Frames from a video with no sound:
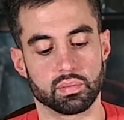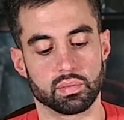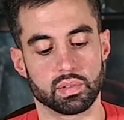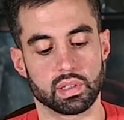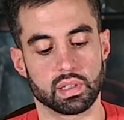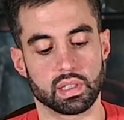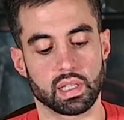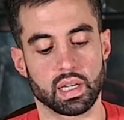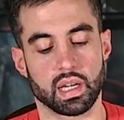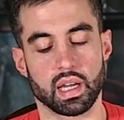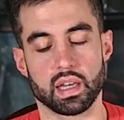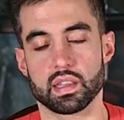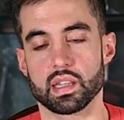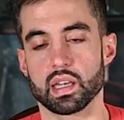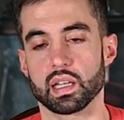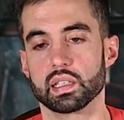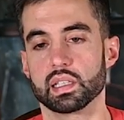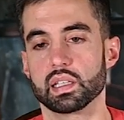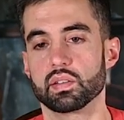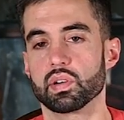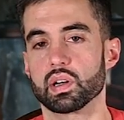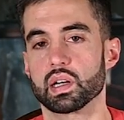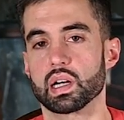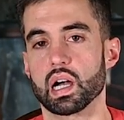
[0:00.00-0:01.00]
Like I said,
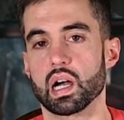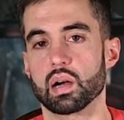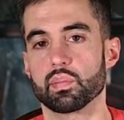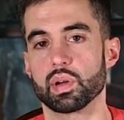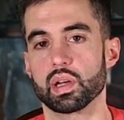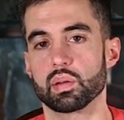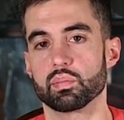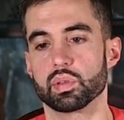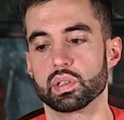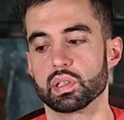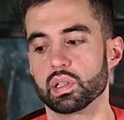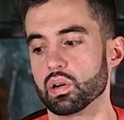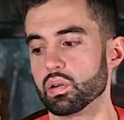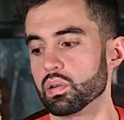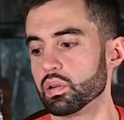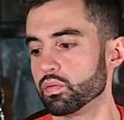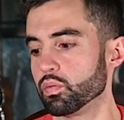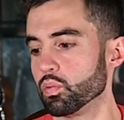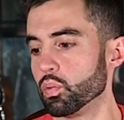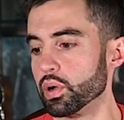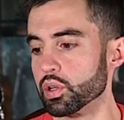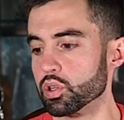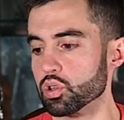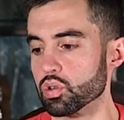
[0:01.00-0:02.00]
leave a comment below
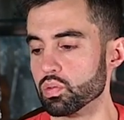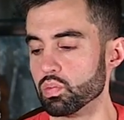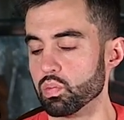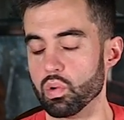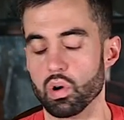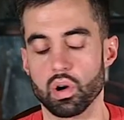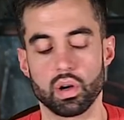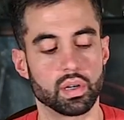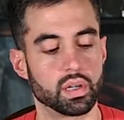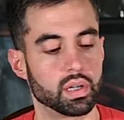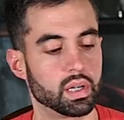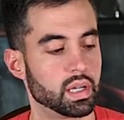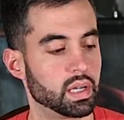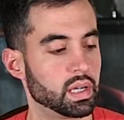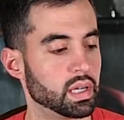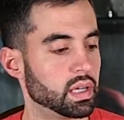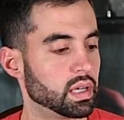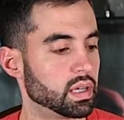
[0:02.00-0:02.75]
of which one